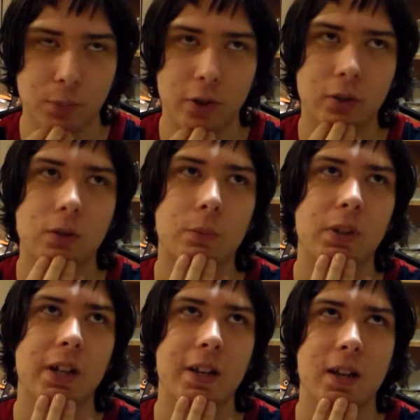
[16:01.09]
spoil,
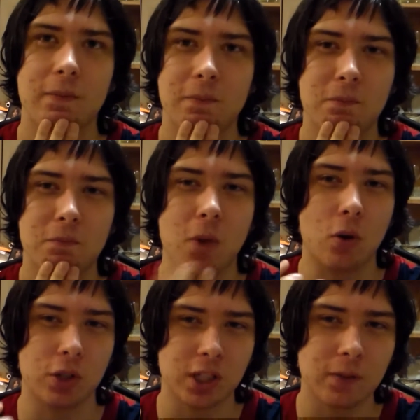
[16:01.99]
but
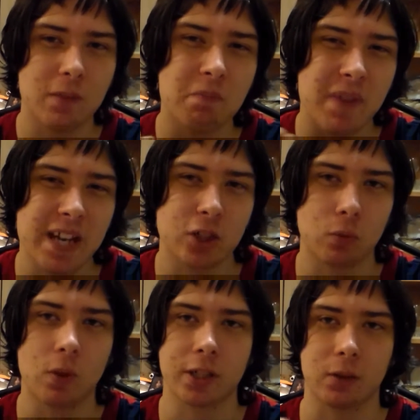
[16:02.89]
most of the
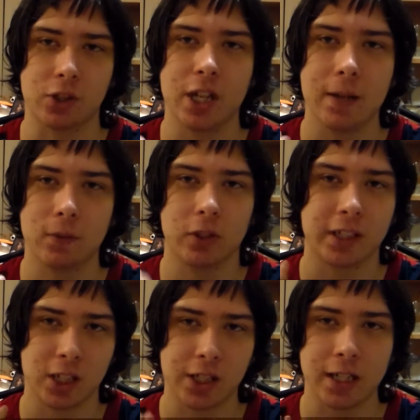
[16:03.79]
major ones I'll save for
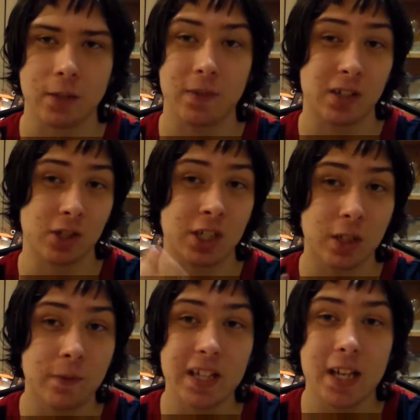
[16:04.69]
like a second video,
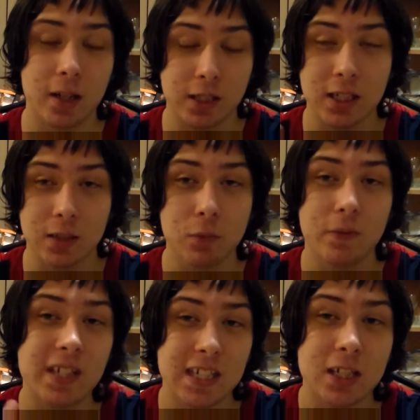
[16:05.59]
since the
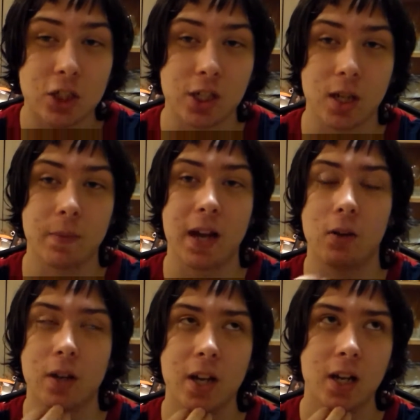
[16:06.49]
movie did just come
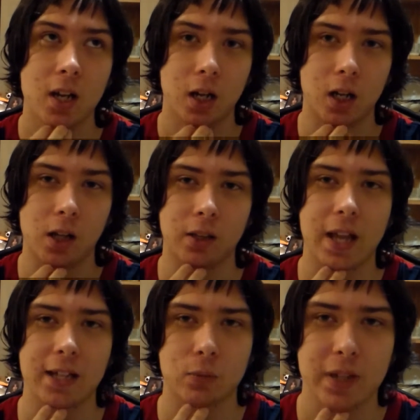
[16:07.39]
out
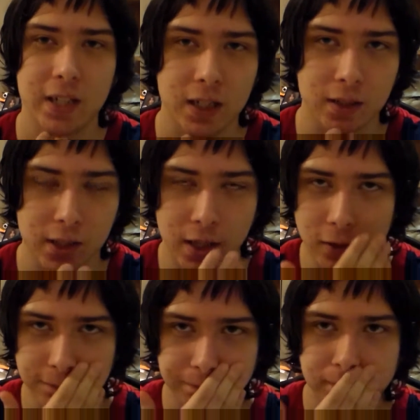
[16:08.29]
last weekend.
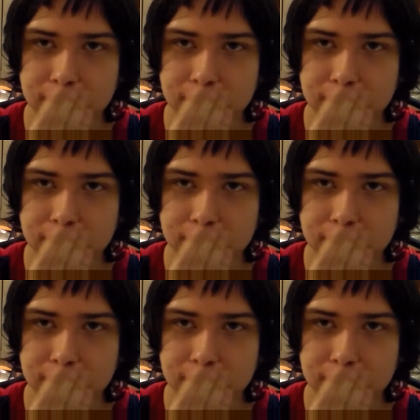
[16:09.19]
So,